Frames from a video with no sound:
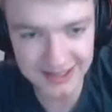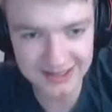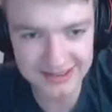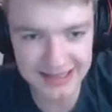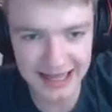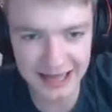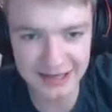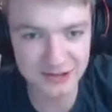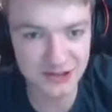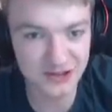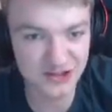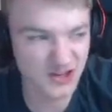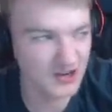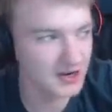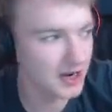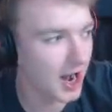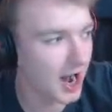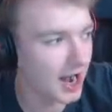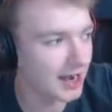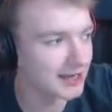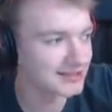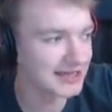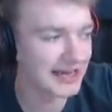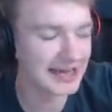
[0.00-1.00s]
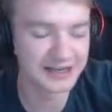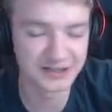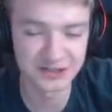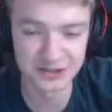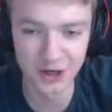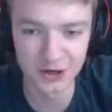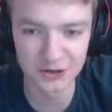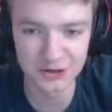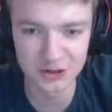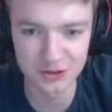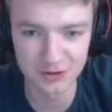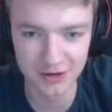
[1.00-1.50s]
That is
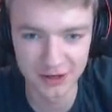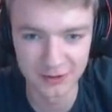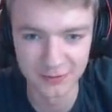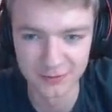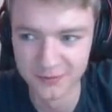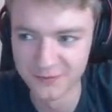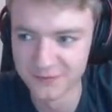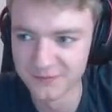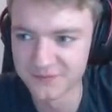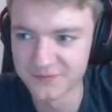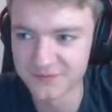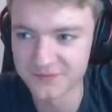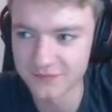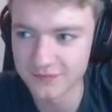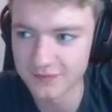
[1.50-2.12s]
not true.